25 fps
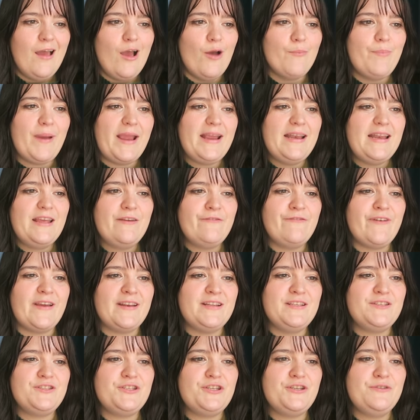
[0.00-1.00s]
A bailiff
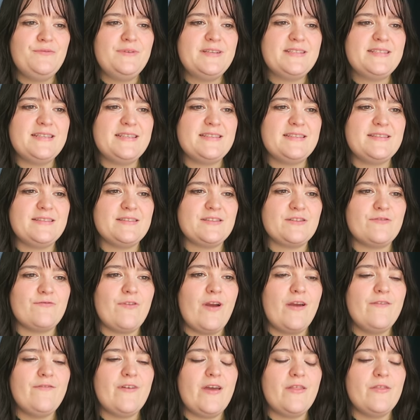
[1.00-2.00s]
and his two assistants
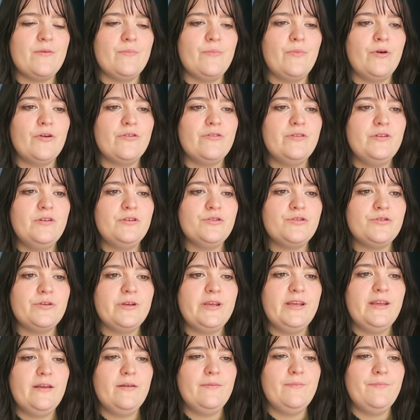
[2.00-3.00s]
arrive at the
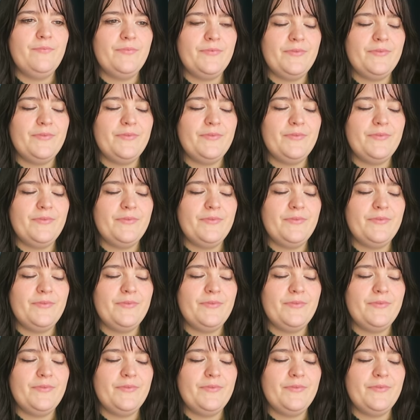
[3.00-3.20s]
monastery